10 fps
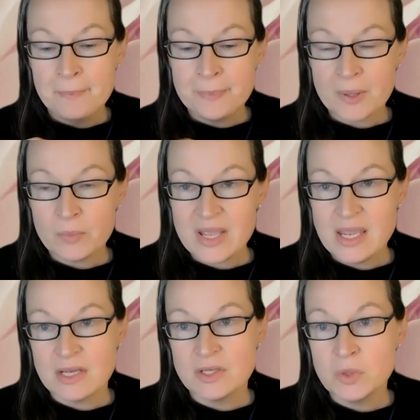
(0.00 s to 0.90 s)
but we
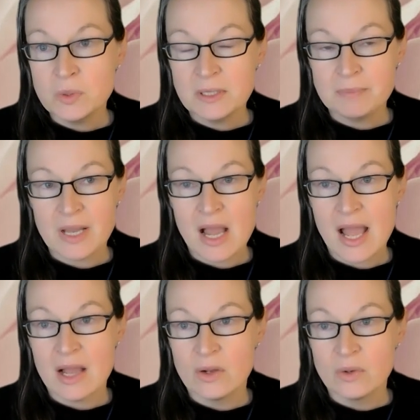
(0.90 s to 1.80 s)
can talk about
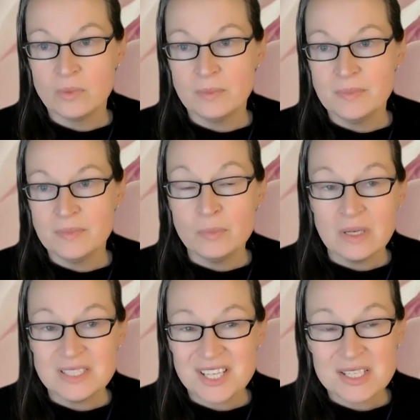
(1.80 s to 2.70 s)
how,
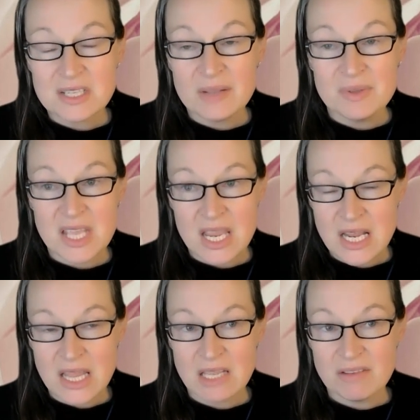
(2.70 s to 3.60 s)
just like with
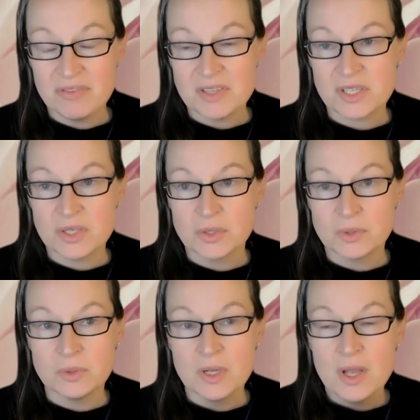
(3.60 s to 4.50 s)
anything
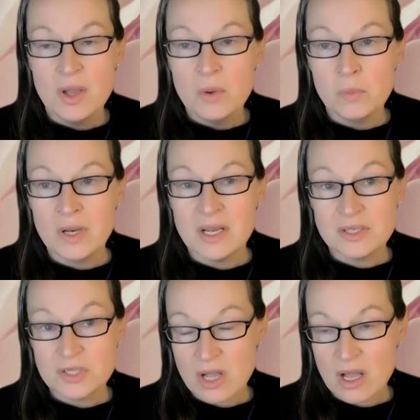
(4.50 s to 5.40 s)
physical, when
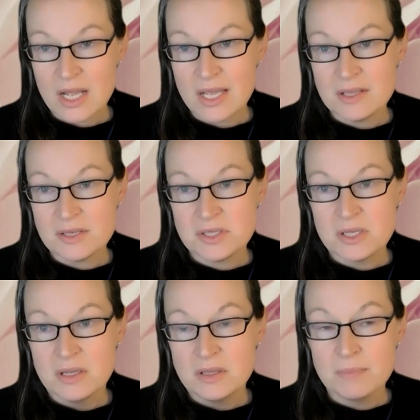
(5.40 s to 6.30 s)
it dies,
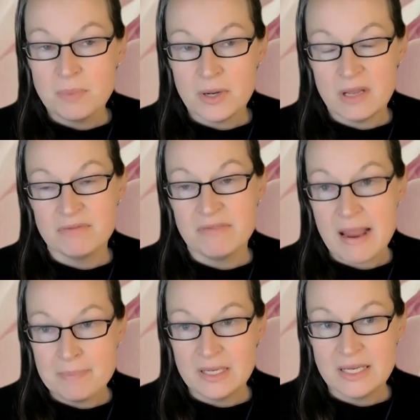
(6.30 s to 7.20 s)
the body
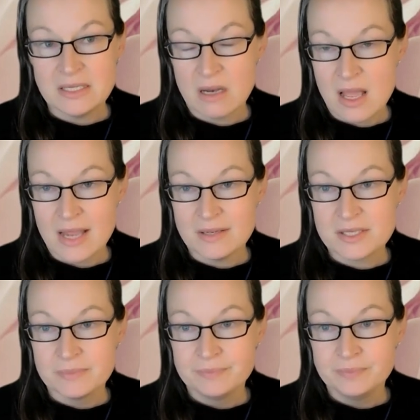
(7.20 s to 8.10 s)
rapidly
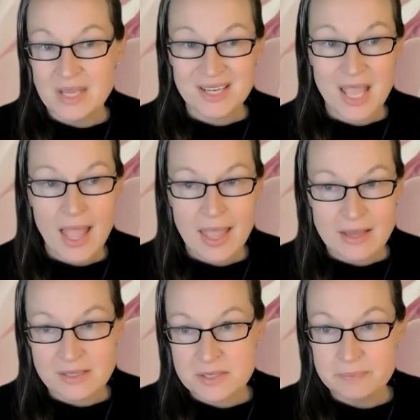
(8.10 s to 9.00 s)
declines and
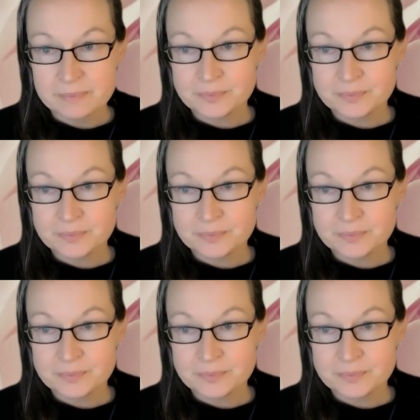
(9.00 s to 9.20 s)
decays.